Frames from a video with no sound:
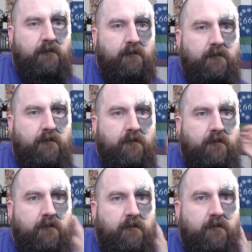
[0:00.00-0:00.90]

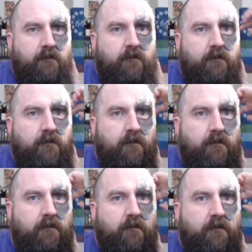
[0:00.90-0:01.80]

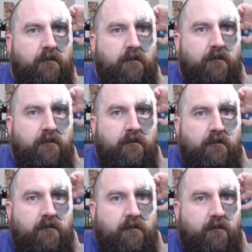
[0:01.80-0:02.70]

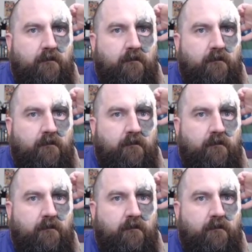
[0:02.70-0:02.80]
(silent)